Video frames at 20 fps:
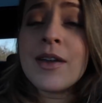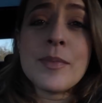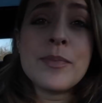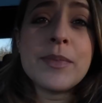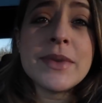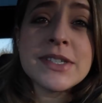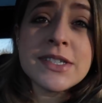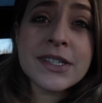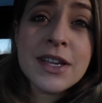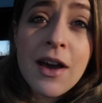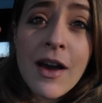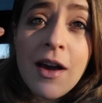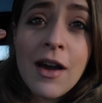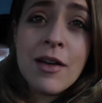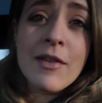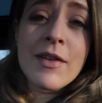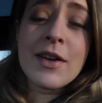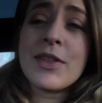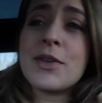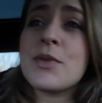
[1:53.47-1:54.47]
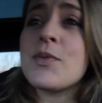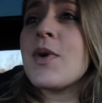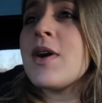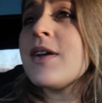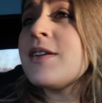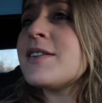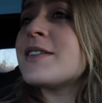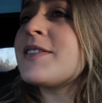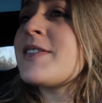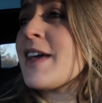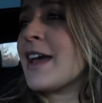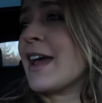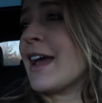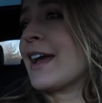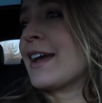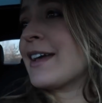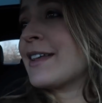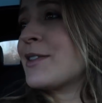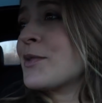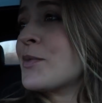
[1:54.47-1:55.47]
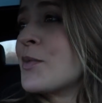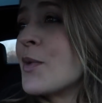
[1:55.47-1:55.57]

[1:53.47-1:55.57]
Mascara, the one thing